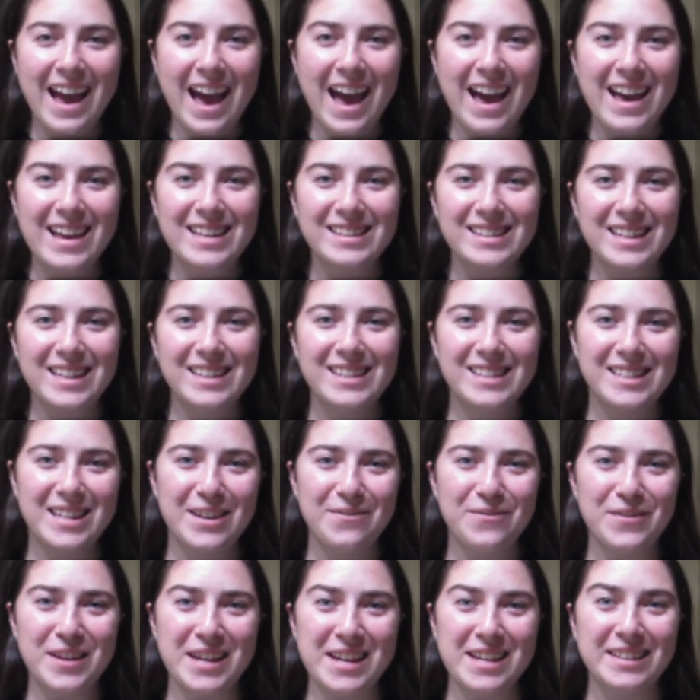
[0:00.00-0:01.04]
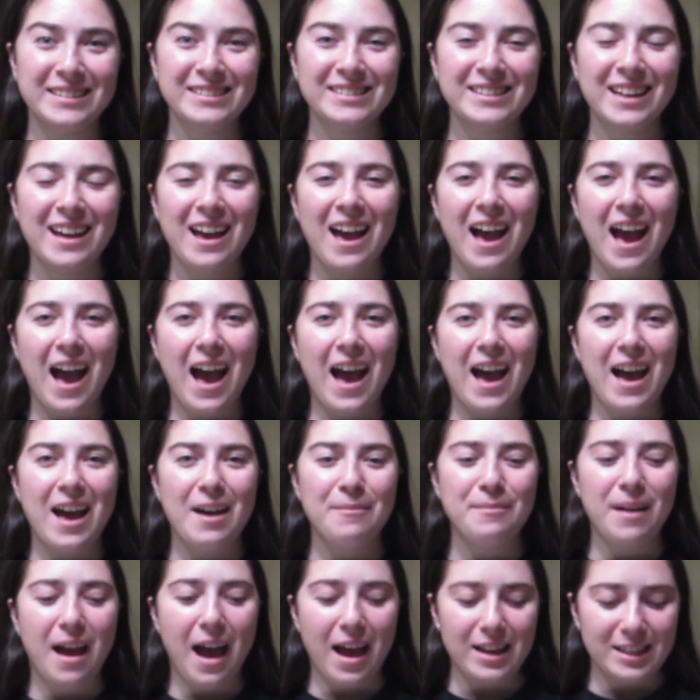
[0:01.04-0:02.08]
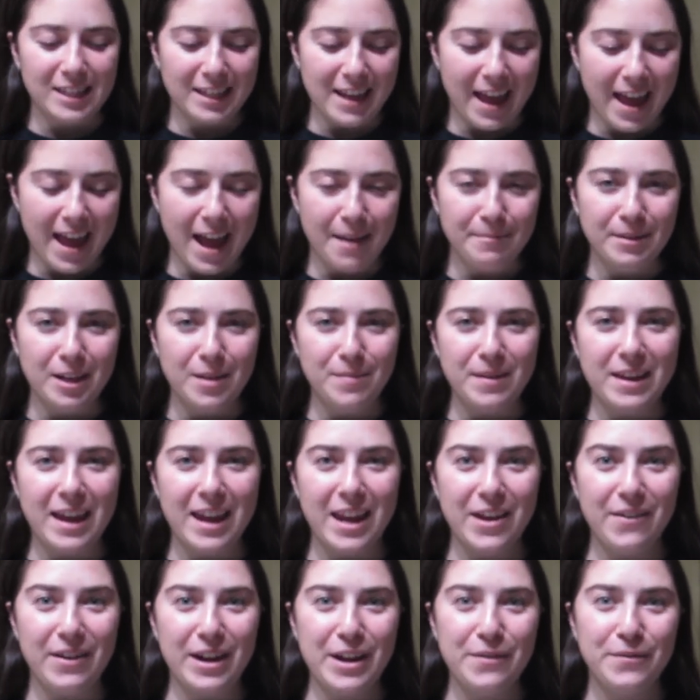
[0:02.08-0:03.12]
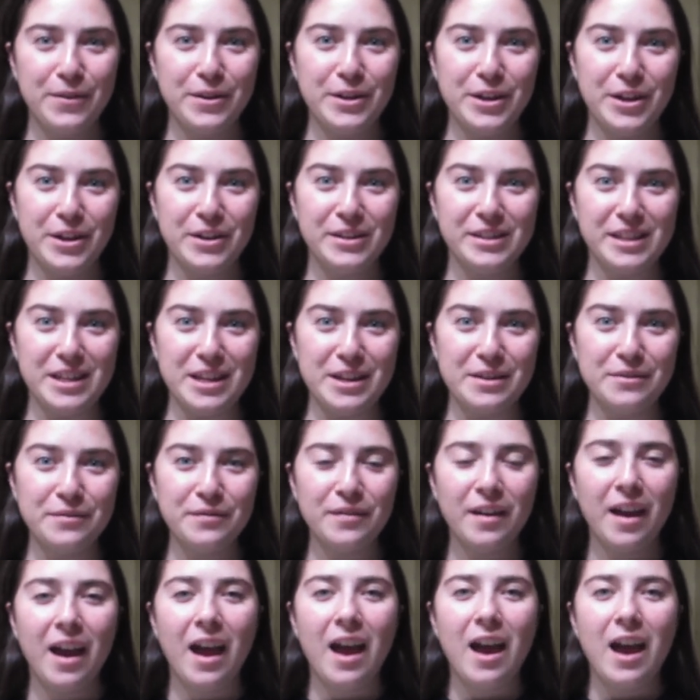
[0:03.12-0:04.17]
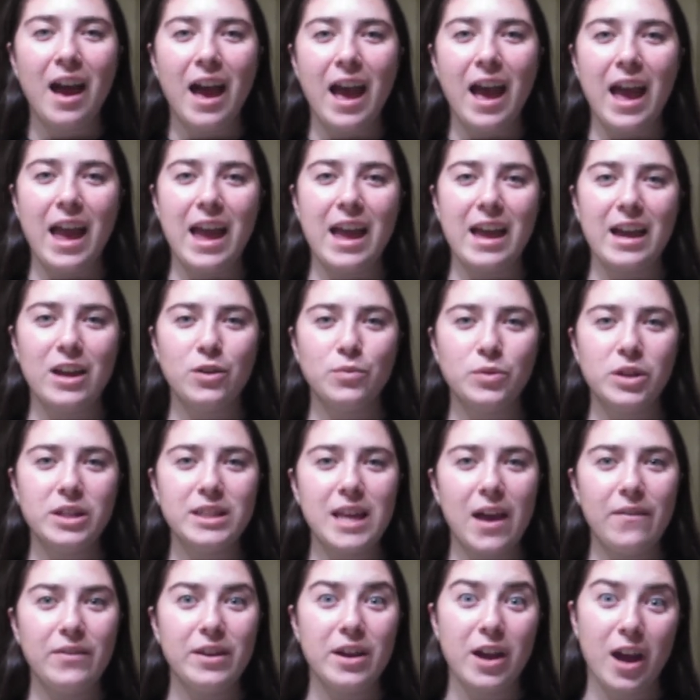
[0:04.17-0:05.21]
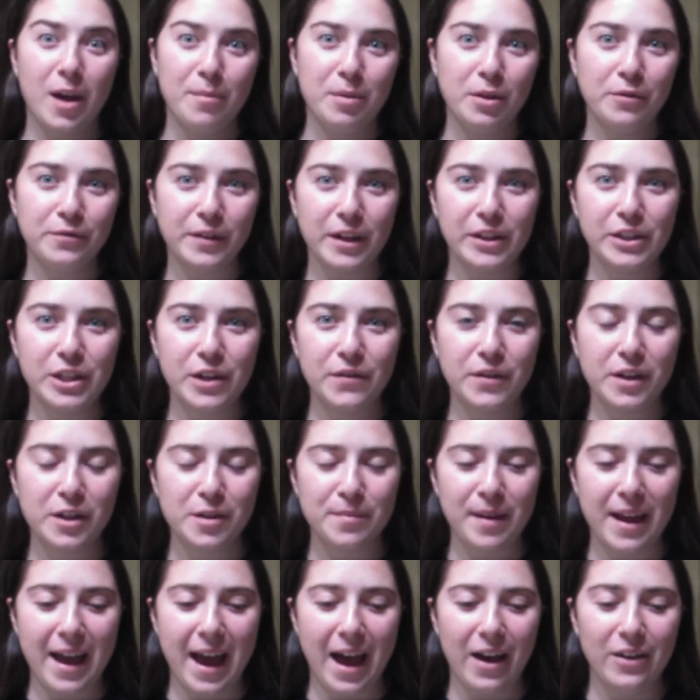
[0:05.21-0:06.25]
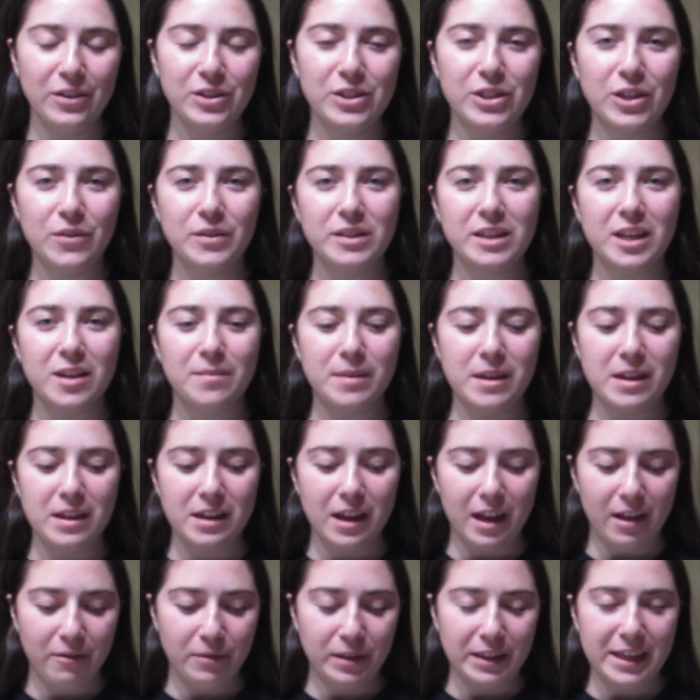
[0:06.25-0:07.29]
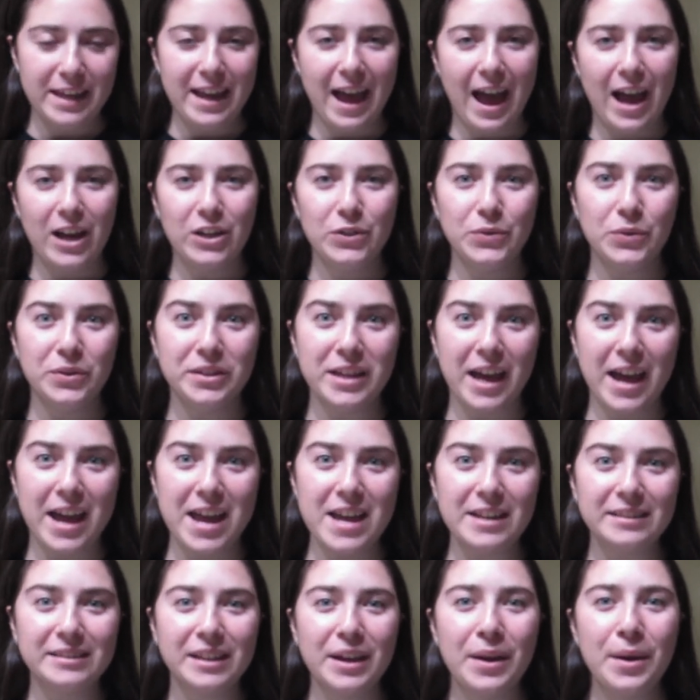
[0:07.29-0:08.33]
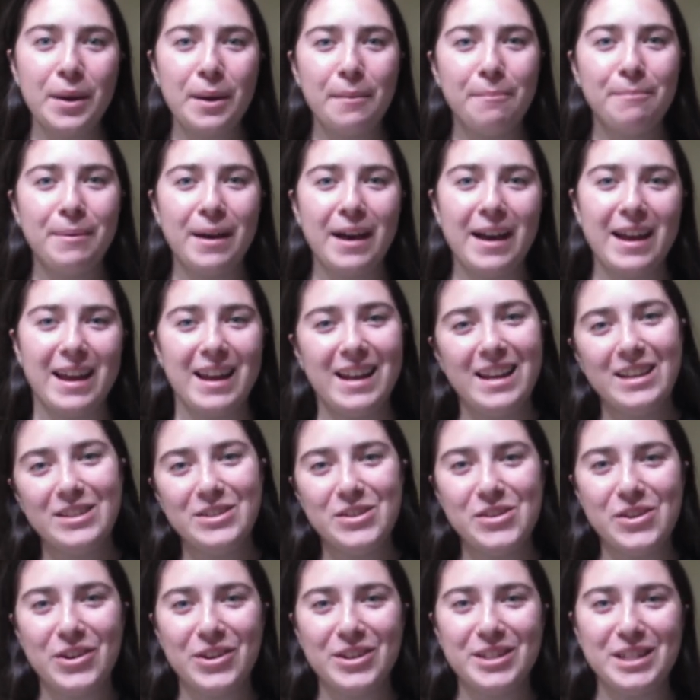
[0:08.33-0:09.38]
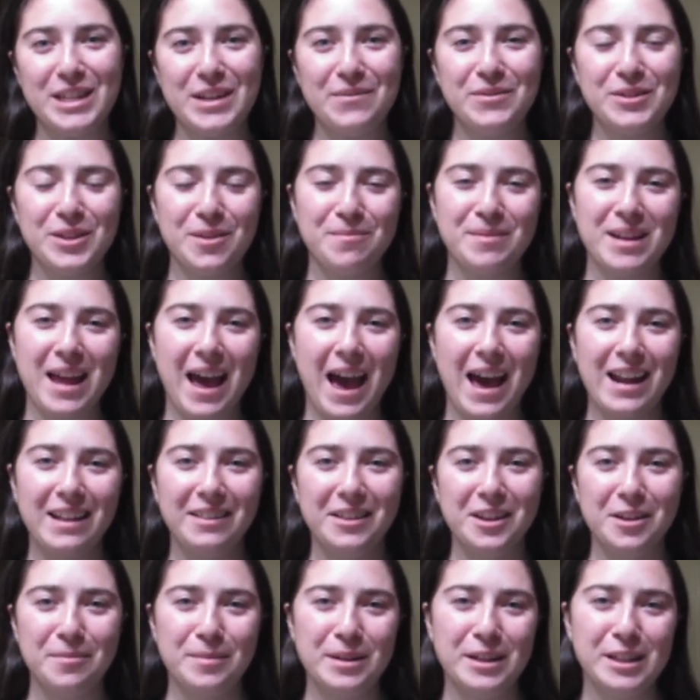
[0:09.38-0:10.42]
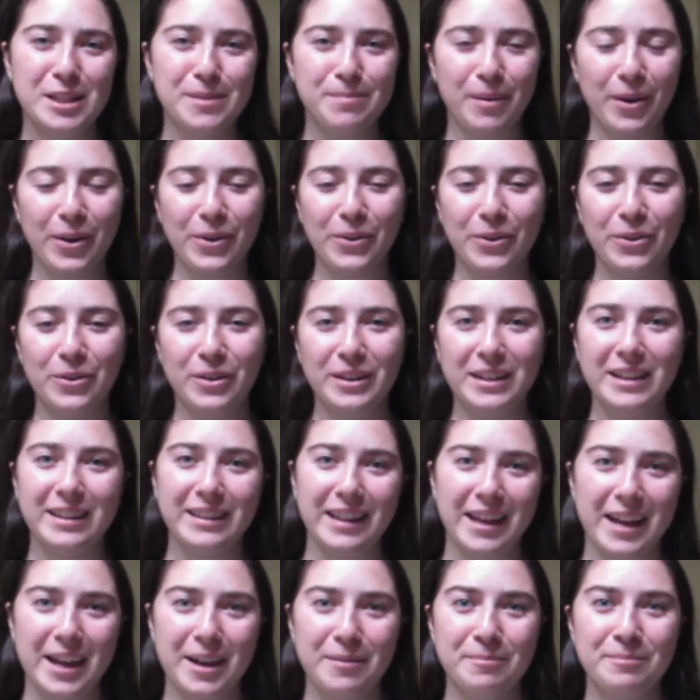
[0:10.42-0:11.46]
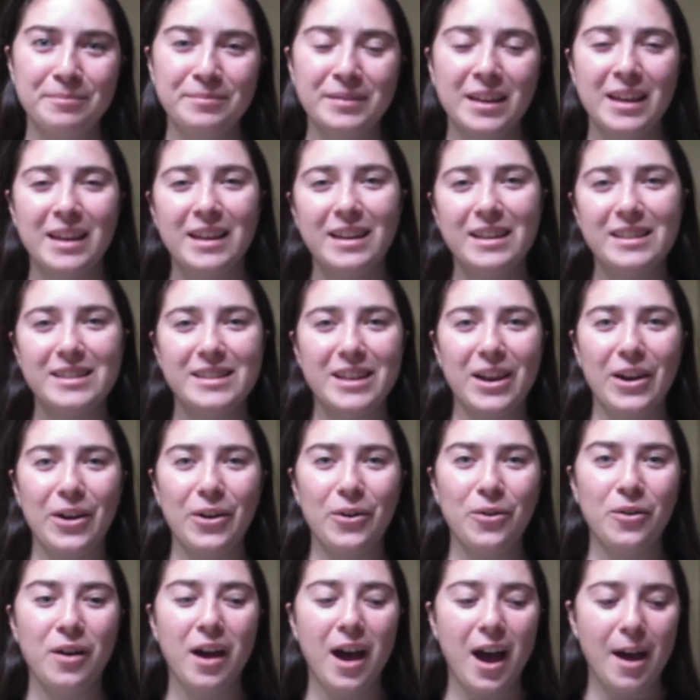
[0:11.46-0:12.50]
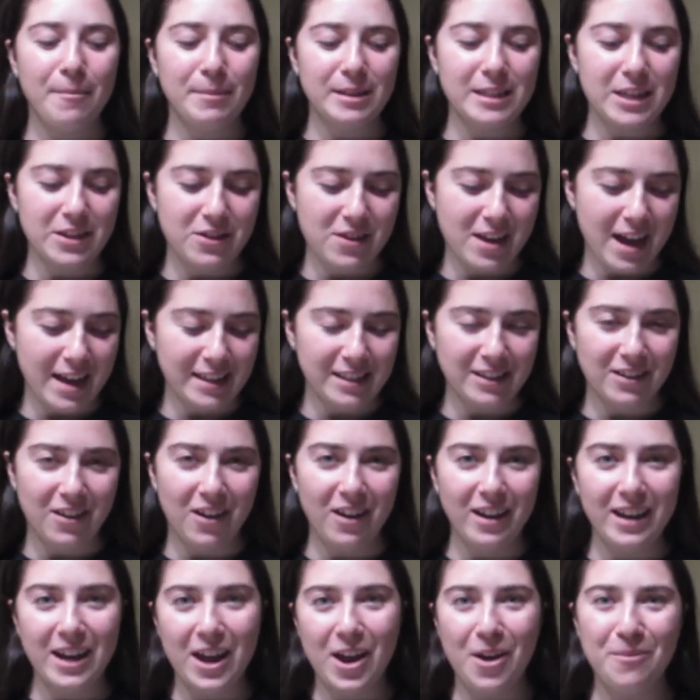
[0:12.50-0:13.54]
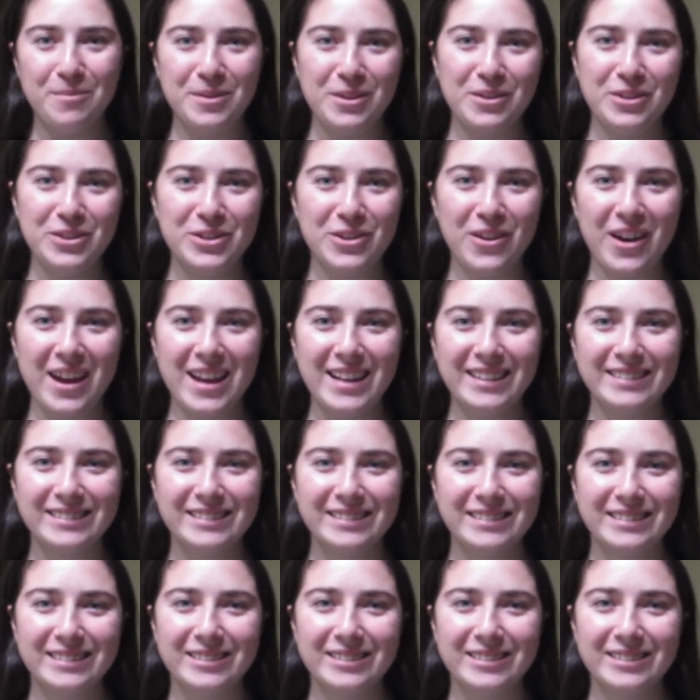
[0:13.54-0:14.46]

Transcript: guys, it's Tiffany. Today I'm going to be getting ready for New Year's Eve, and we're just having a couple of friends over to my house, so it's going to be a really casual night, but it is New Year's Eve, so I'm going to add a little bit of sparkle and glam. So I'm going to take you guys along, and I hope you enjoy.